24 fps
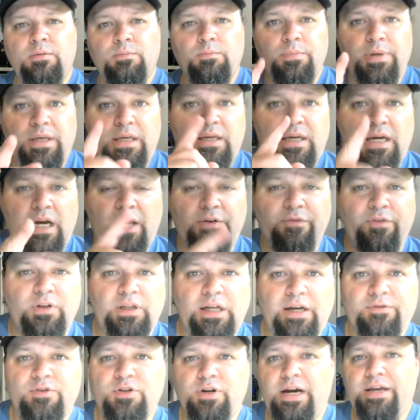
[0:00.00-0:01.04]
be careful.
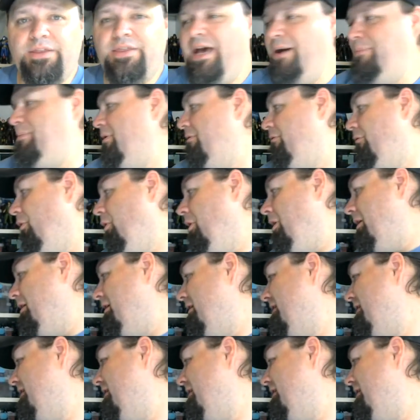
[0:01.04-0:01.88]
I've tried that before.